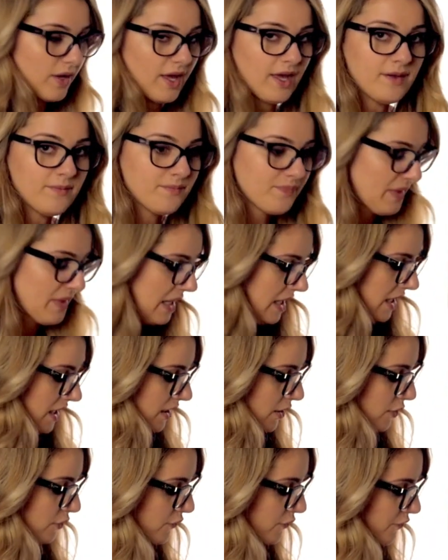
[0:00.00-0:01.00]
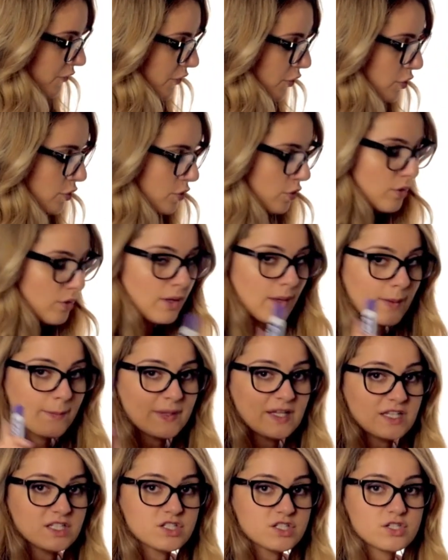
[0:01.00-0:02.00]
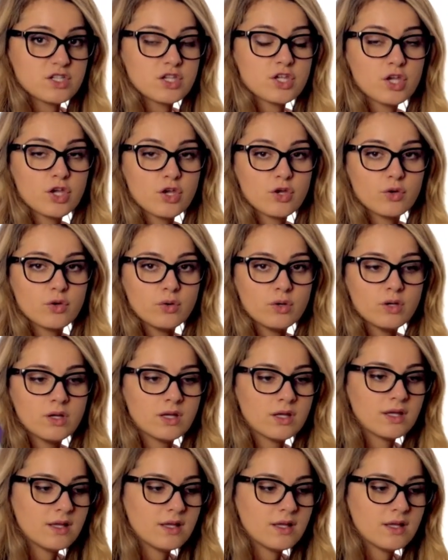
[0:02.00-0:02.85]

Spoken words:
okay, vous means you,